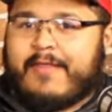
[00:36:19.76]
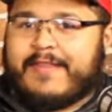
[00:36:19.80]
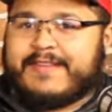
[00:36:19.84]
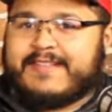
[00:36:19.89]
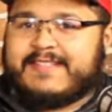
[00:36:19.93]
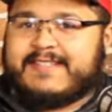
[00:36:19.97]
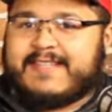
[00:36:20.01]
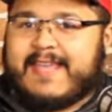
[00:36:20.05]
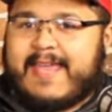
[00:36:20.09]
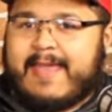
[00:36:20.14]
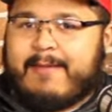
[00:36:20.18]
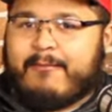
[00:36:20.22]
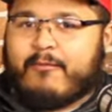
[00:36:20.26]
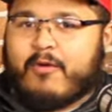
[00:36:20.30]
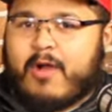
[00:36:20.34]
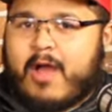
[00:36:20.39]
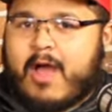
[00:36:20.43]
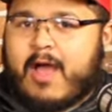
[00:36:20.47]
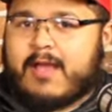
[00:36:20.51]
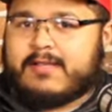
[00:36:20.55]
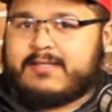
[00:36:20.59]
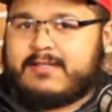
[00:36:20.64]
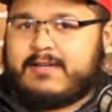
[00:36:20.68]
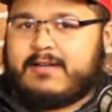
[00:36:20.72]
on the same
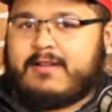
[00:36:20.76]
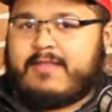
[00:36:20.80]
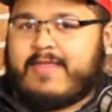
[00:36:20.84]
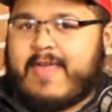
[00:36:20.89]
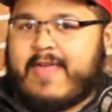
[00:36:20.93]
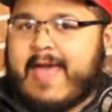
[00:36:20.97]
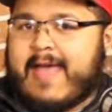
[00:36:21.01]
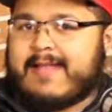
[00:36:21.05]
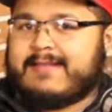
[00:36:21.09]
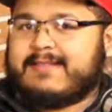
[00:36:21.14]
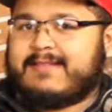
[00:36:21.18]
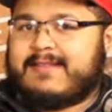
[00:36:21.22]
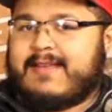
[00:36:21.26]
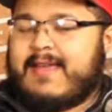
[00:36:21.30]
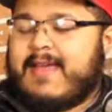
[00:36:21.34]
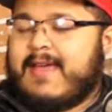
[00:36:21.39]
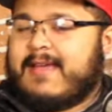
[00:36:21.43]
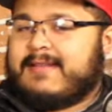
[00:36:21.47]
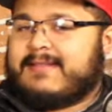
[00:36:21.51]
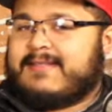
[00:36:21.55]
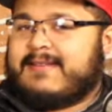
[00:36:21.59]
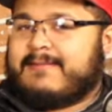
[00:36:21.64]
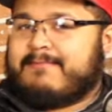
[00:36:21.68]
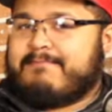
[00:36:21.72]
roster. That's,
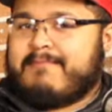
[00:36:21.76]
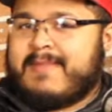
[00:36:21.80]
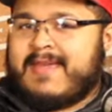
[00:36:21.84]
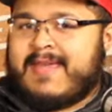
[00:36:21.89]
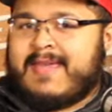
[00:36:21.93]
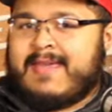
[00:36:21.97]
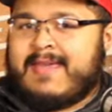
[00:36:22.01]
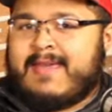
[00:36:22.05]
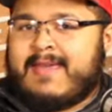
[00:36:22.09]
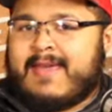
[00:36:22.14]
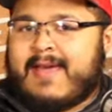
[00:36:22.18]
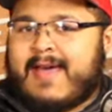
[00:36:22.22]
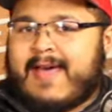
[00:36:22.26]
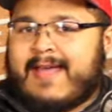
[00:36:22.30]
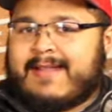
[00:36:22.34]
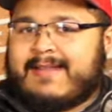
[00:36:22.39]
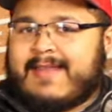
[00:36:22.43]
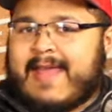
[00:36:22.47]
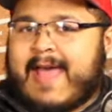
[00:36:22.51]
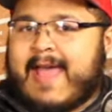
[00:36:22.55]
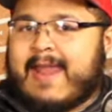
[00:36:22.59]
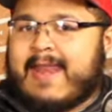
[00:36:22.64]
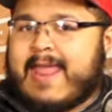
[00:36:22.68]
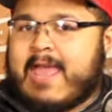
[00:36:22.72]
to me, a
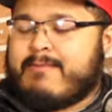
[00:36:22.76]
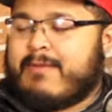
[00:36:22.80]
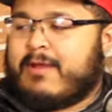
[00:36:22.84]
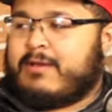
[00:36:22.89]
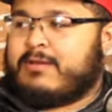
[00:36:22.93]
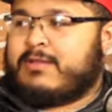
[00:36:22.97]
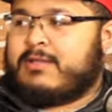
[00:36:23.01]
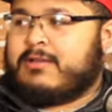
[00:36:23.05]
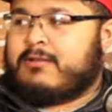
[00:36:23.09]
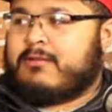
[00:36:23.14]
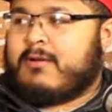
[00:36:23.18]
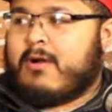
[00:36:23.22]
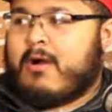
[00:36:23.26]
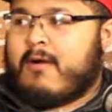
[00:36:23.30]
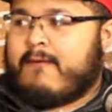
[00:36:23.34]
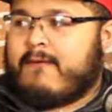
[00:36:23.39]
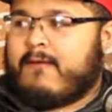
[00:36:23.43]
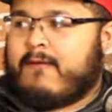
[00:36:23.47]
dynamic duo